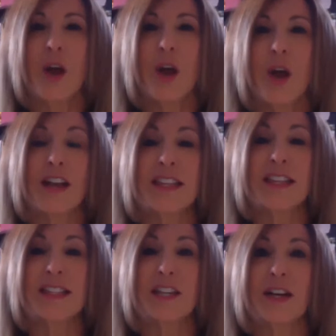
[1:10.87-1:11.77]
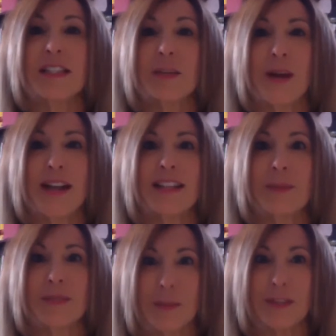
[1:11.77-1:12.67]
offering this series to bring
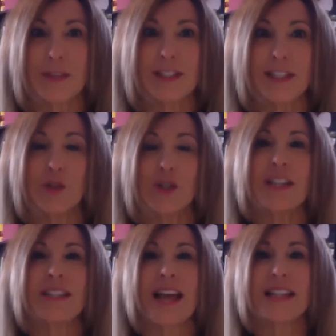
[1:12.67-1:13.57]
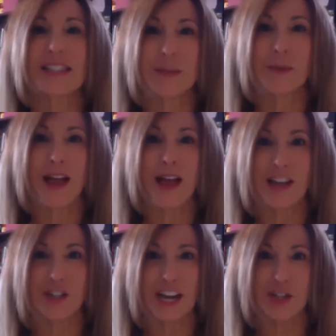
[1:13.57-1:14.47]
some simple solutions and simple
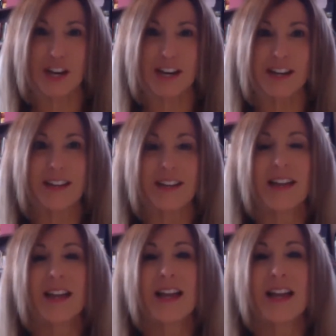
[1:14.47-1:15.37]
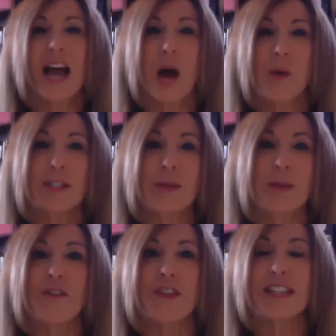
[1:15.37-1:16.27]
education. Our
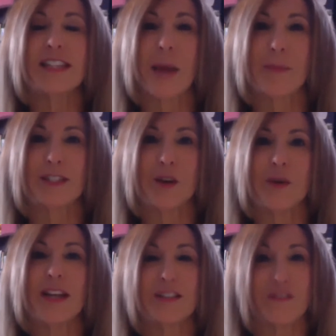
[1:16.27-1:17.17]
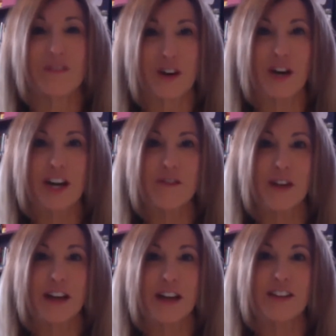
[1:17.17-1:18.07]
speaker for this episode is a very good
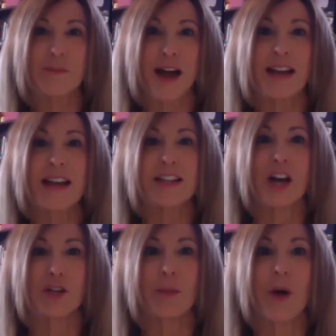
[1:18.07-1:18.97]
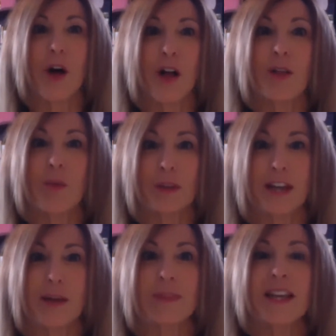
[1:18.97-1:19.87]
friend of mine, Dr. Paul
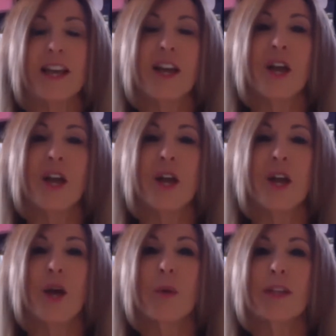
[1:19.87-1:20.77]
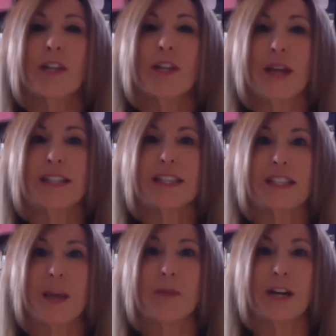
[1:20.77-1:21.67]
Williams, who will address the
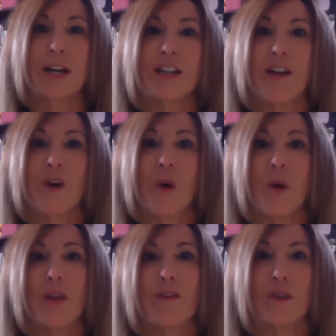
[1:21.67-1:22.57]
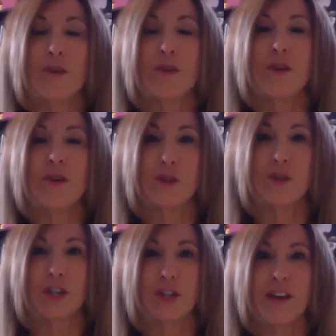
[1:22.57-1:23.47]
subject of whole food nutrition
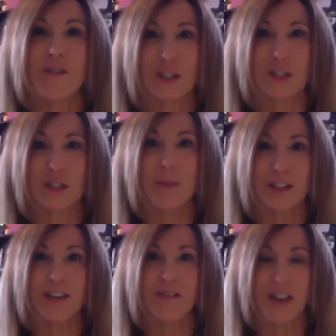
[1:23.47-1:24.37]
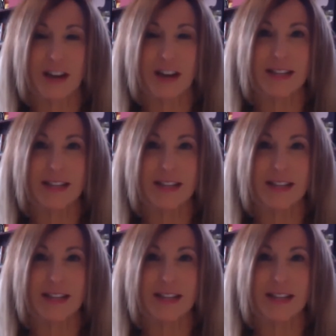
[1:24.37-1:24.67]
versus multivitamins.